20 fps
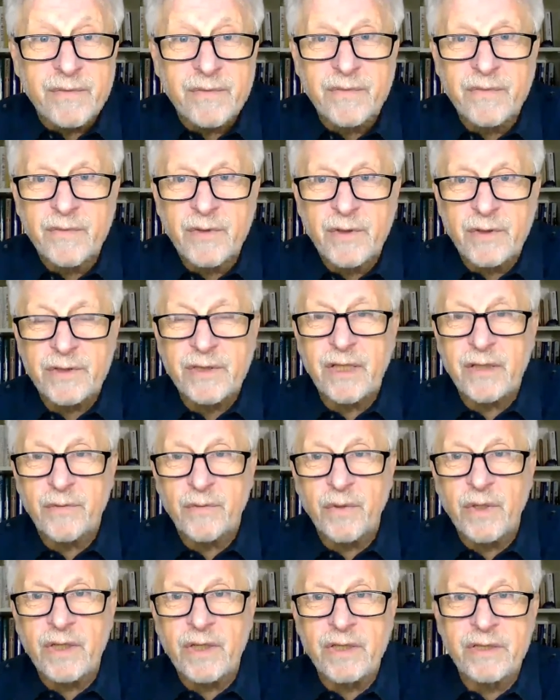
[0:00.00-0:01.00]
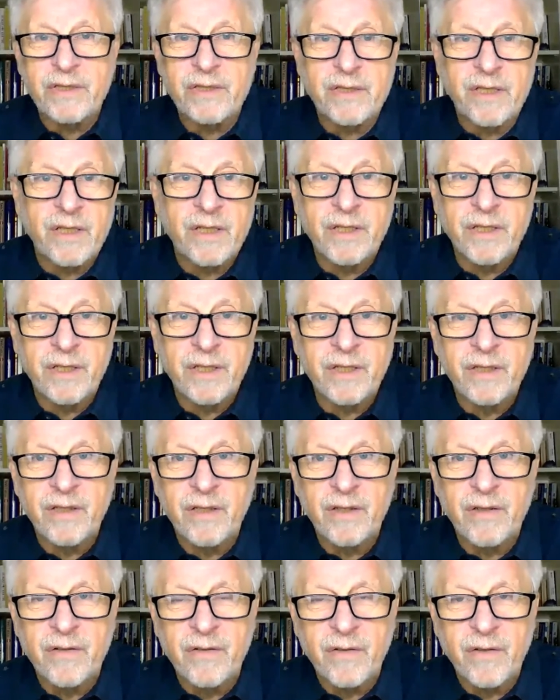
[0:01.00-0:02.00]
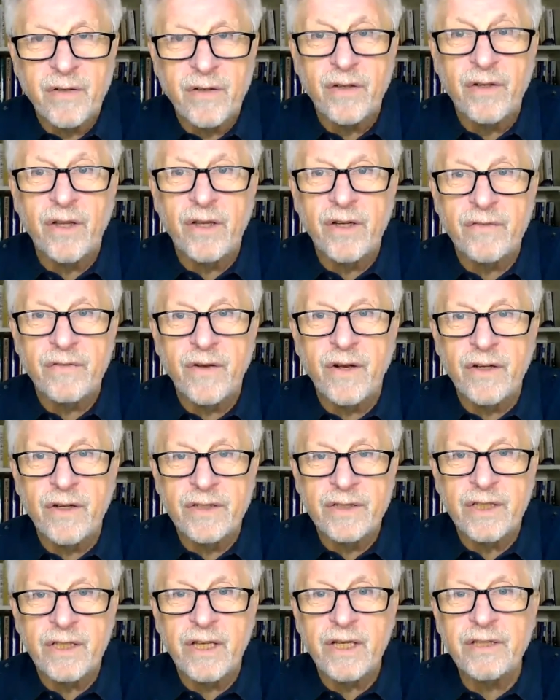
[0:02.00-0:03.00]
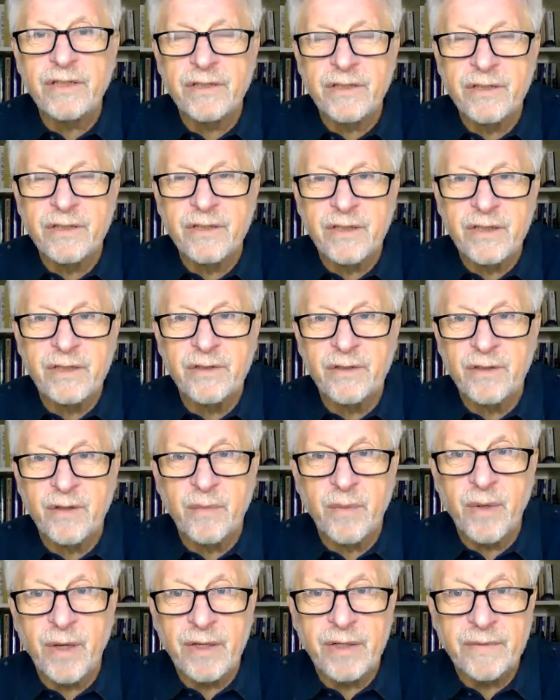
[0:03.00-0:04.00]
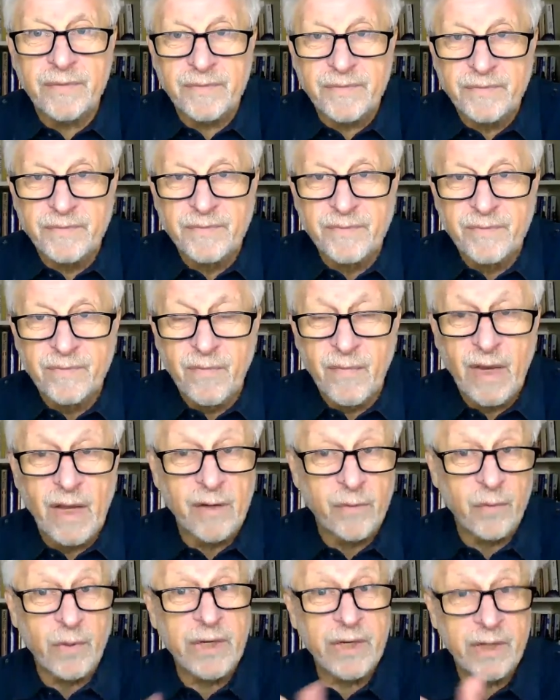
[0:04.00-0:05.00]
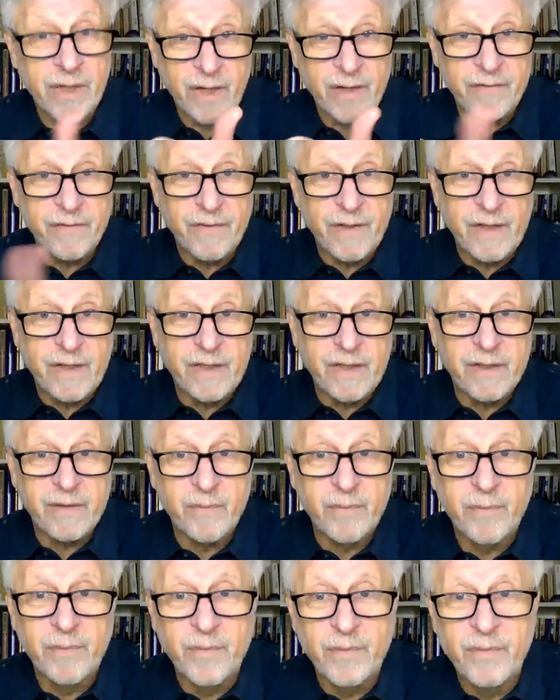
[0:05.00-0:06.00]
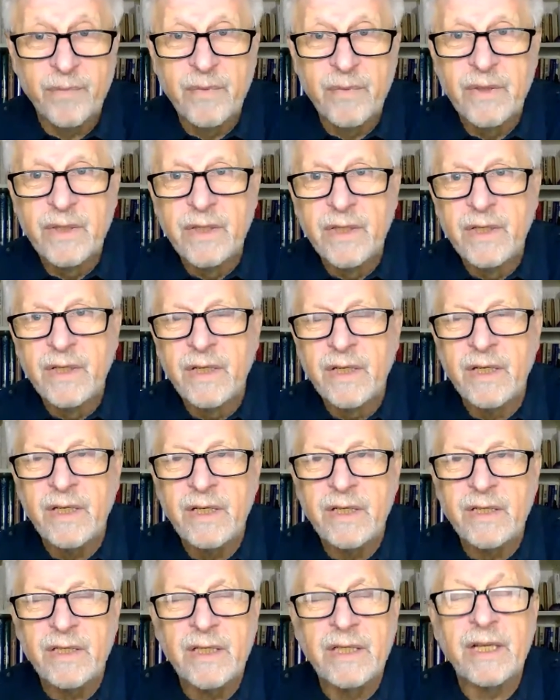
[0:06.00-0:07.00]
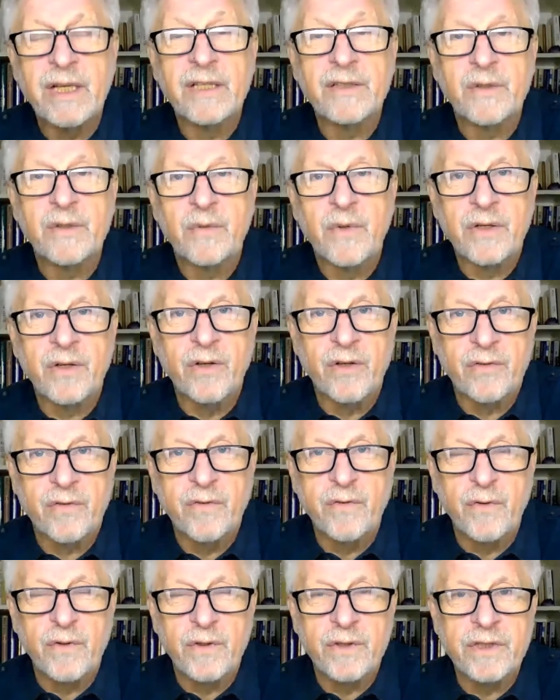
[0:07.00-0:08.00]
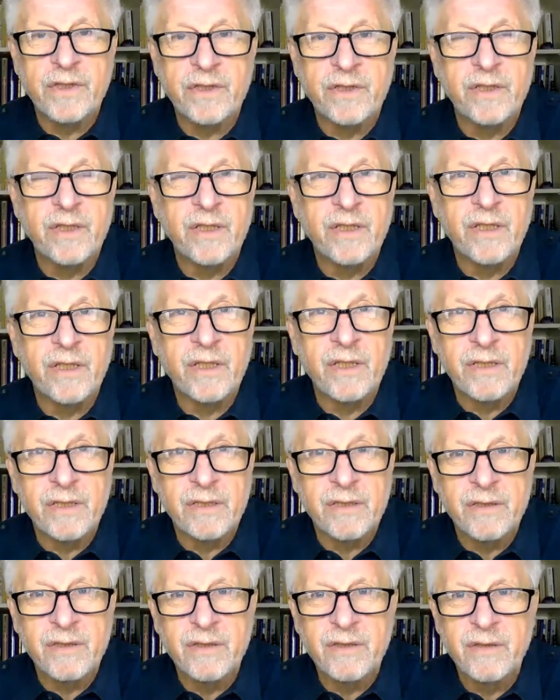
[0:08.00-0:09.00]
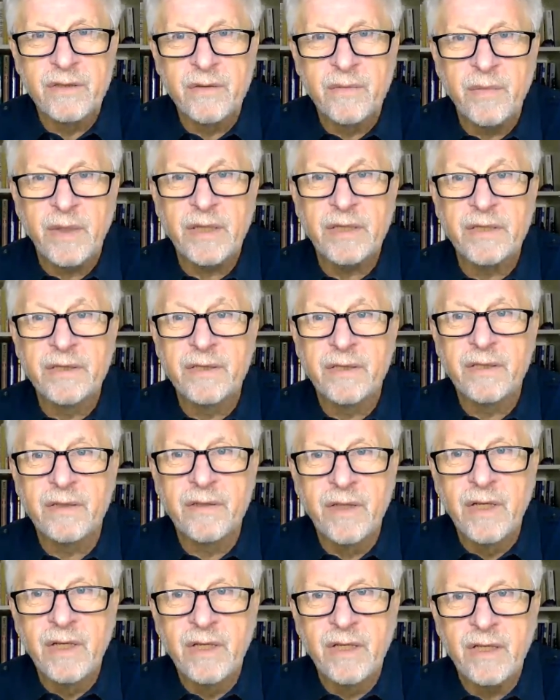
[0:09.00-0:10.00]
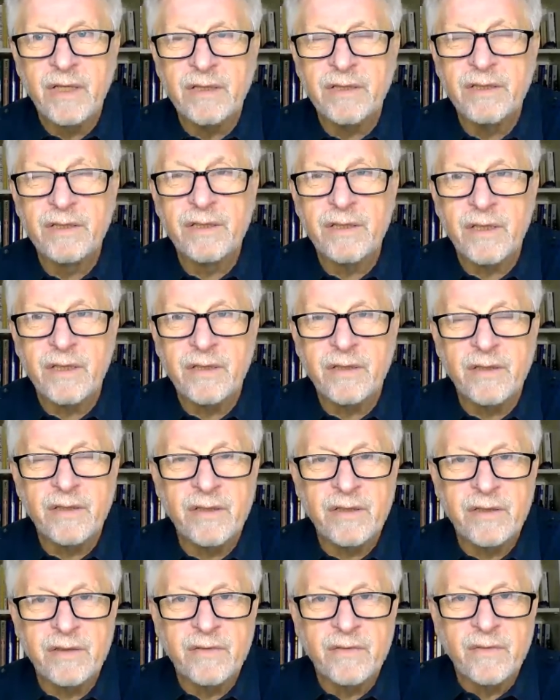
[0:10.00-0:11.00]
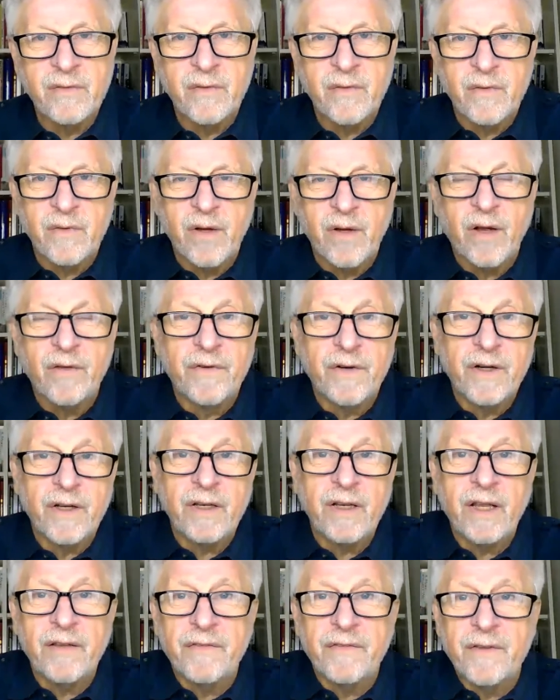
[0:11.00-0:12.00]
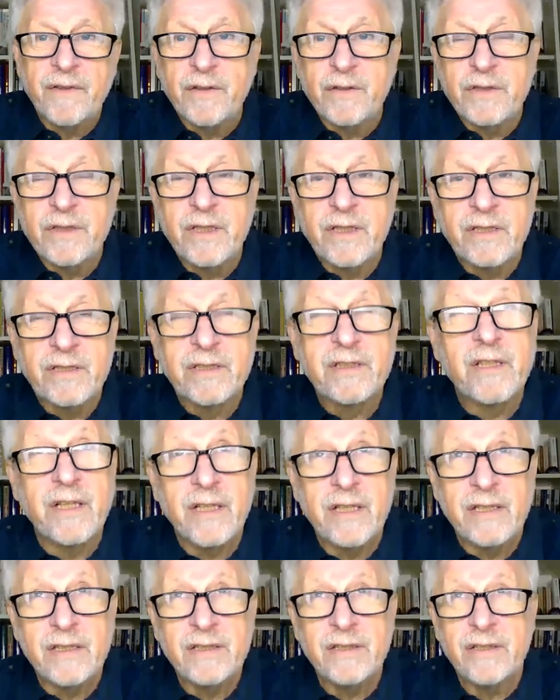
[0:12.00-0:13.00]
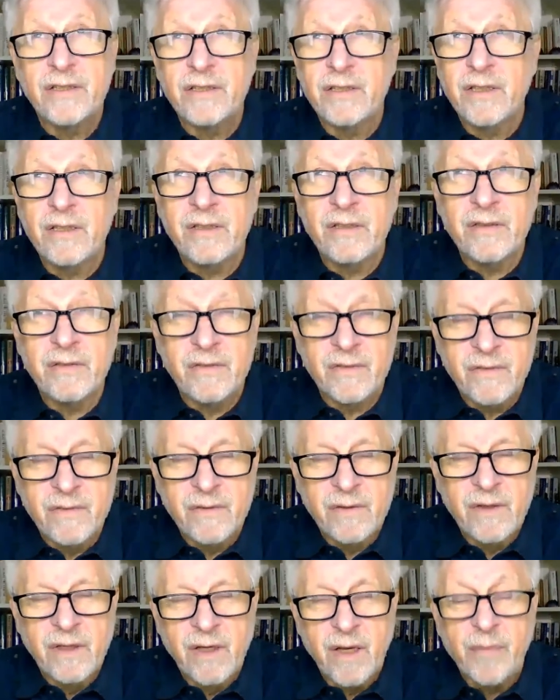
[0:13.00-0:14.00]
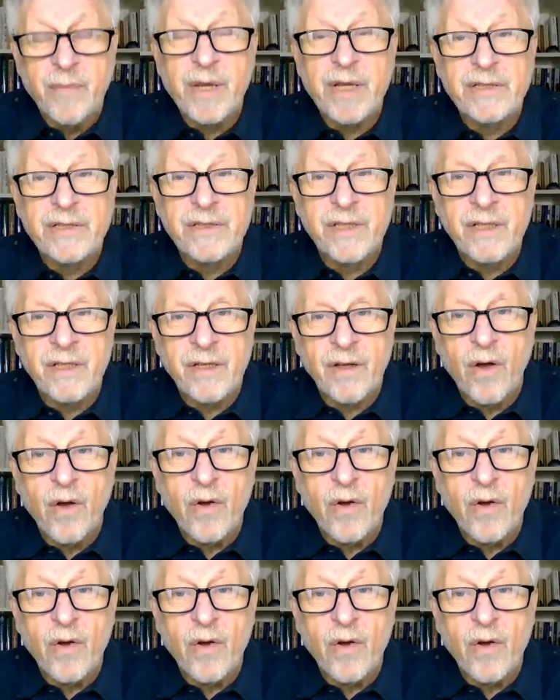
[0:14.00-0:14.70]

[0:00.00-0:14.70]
known as MMS, because that releases a lot of oxidation into the body. And we have a uh, another one called Fulton uh, Mix. It's uh, offered at Life Enthusiast as